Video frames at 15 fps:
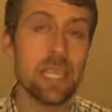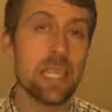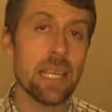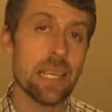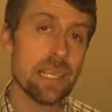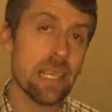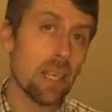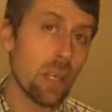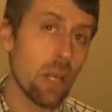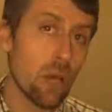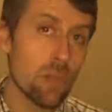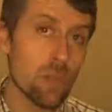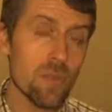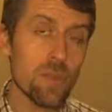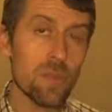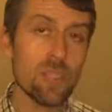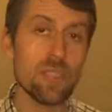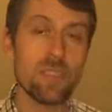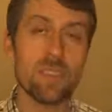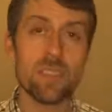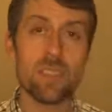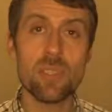and a lot of
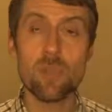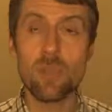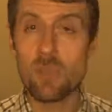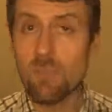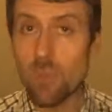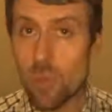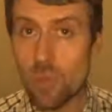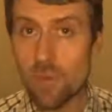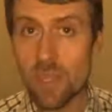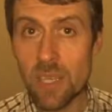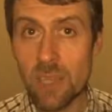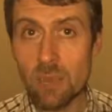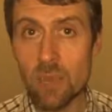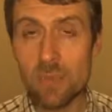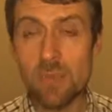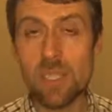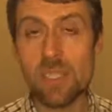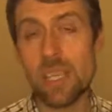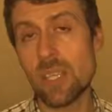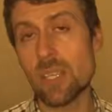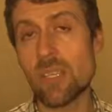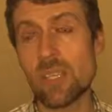businesses will move in
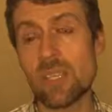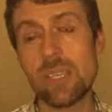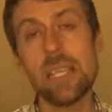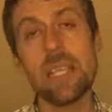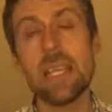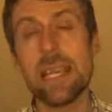automation,